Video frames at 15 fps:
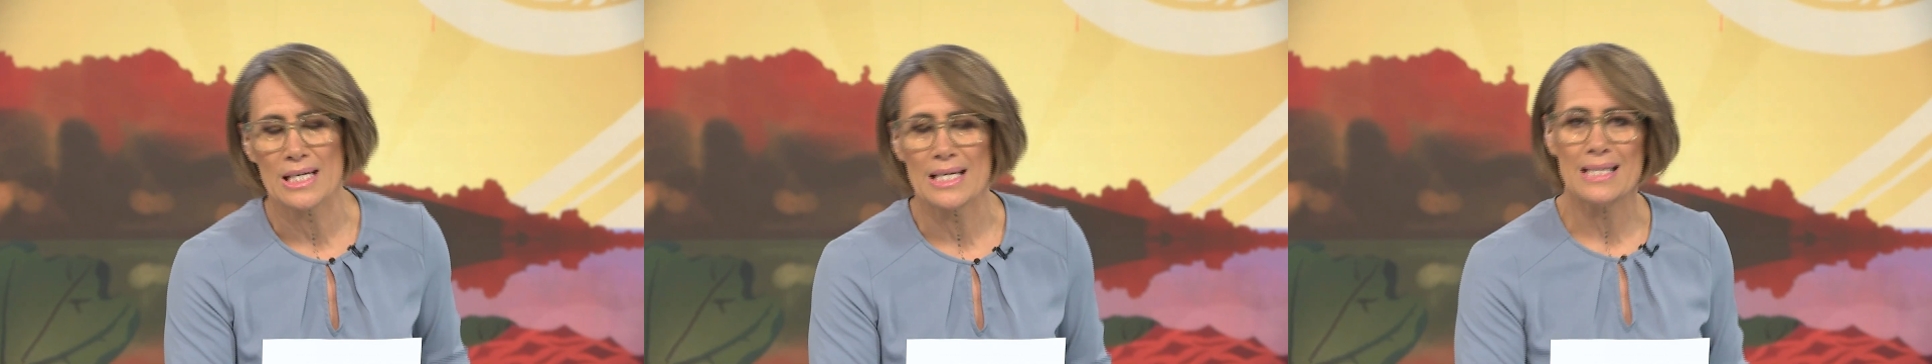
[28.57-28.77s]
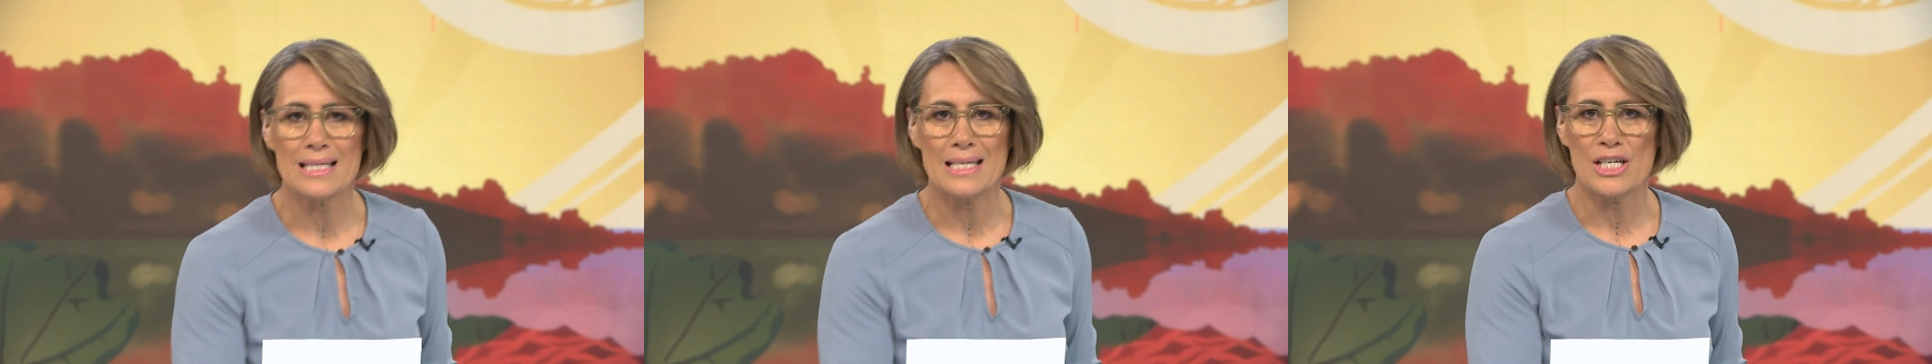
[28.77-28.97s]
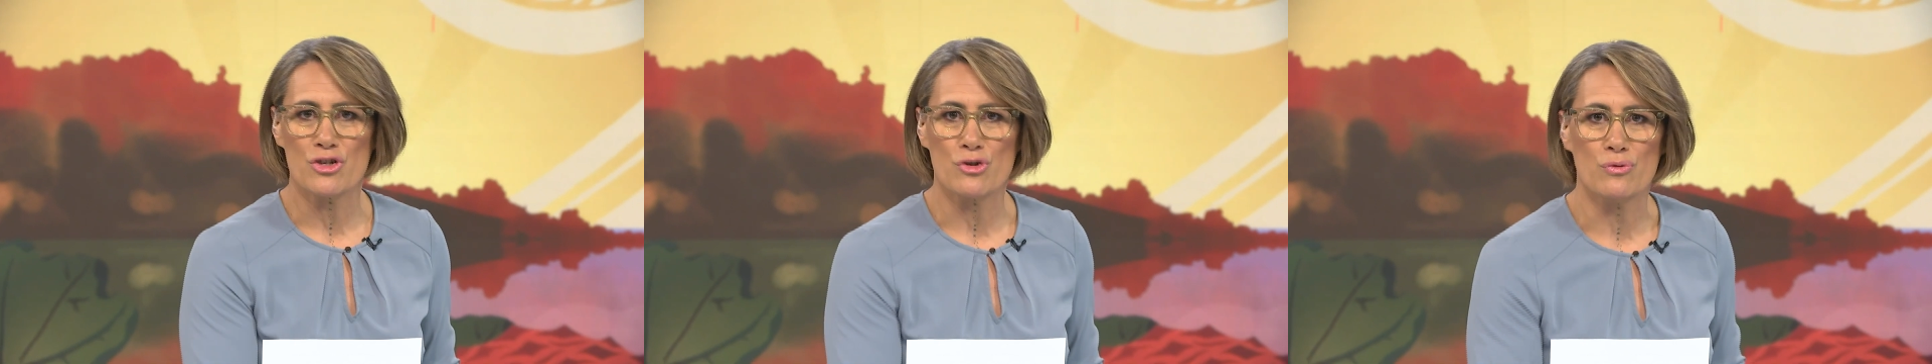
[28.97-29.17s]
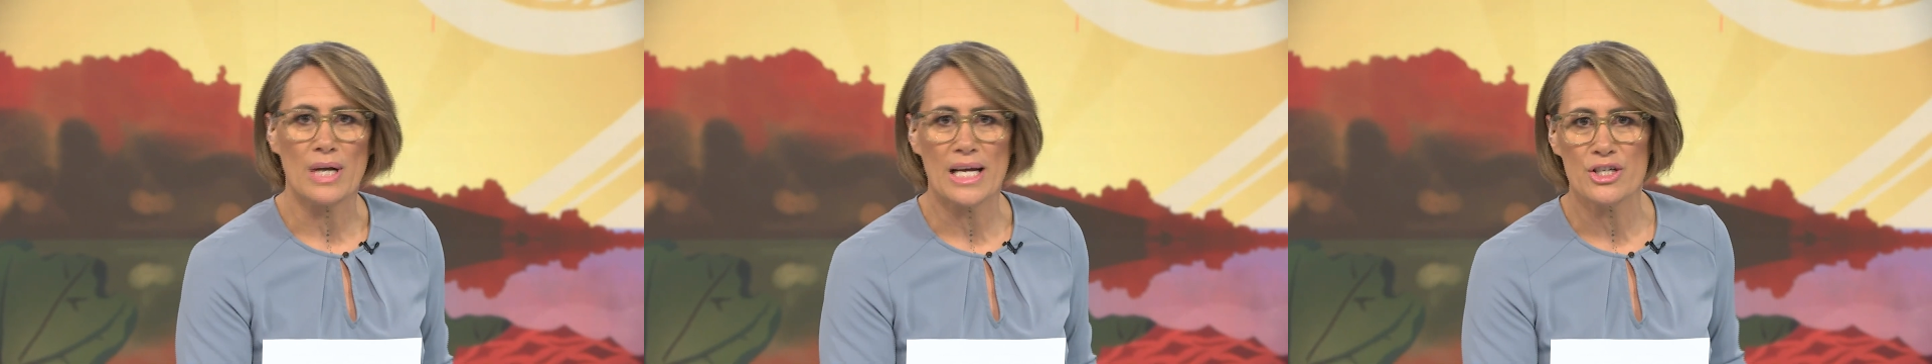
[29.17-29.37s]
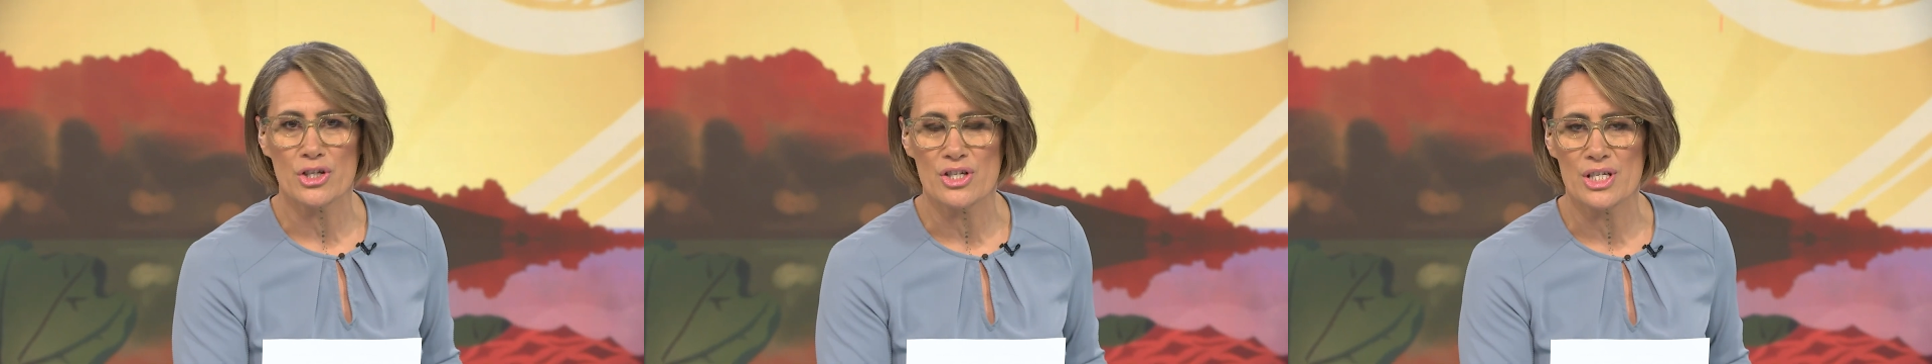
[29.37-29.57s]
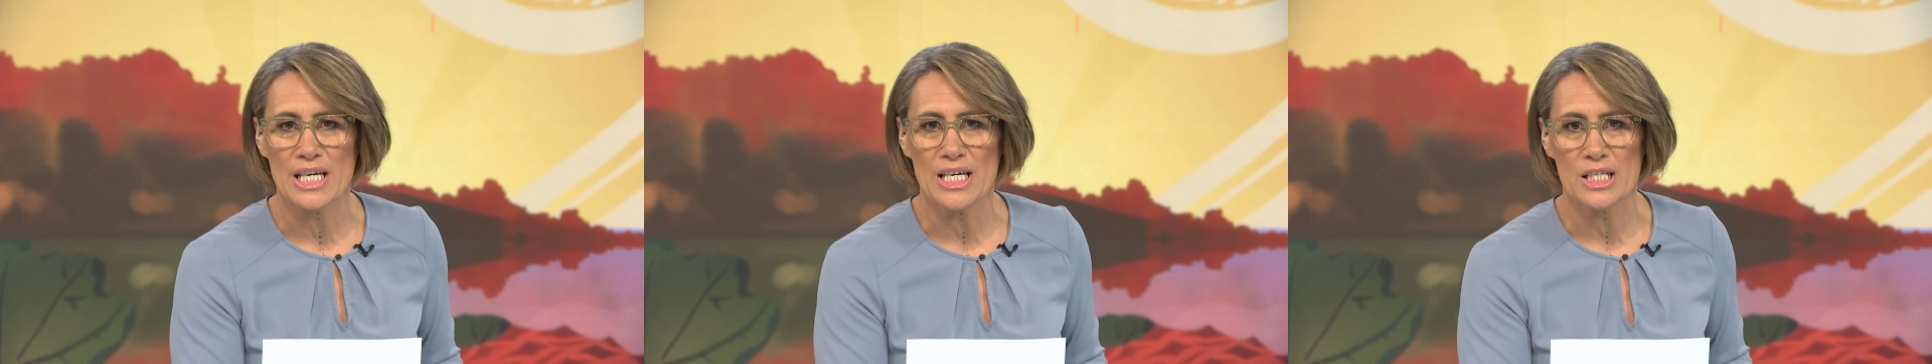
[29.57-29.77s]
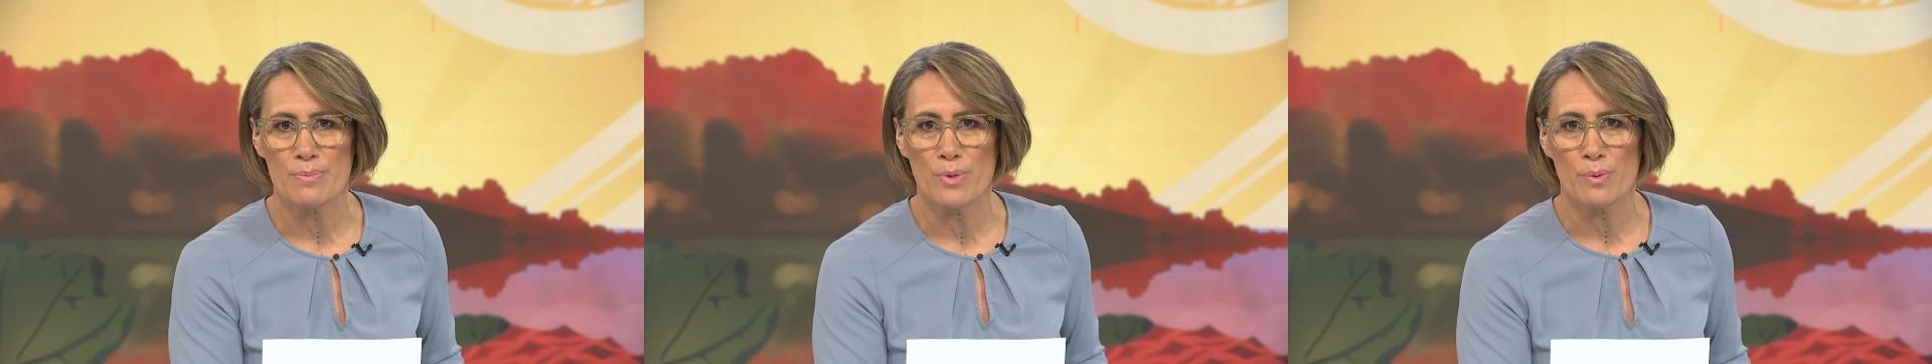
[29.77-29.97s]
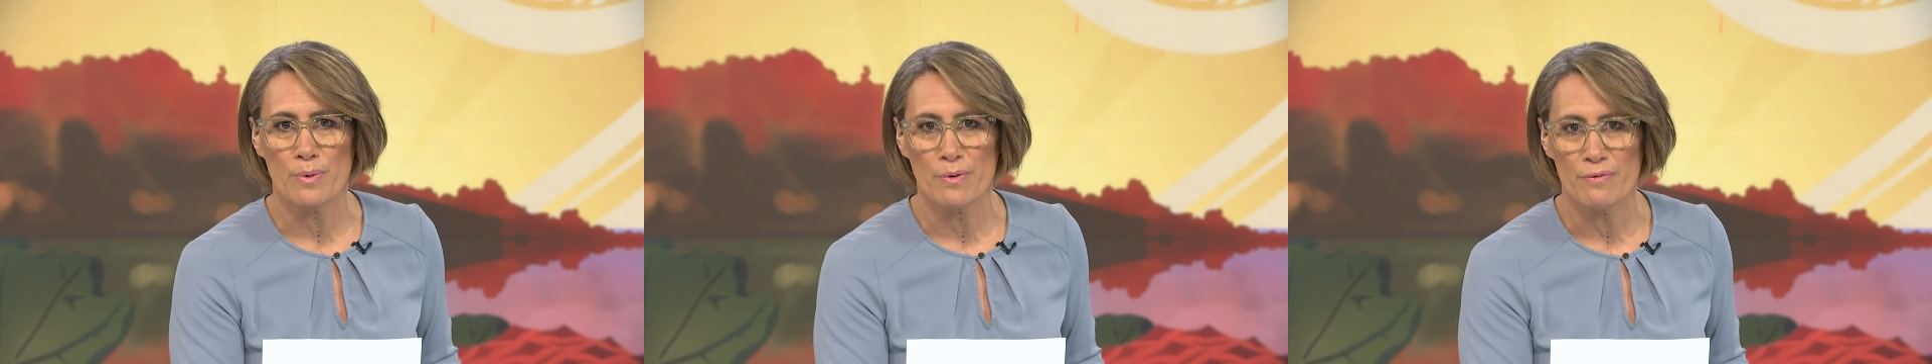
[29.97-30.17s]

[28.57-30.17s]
International Relations expert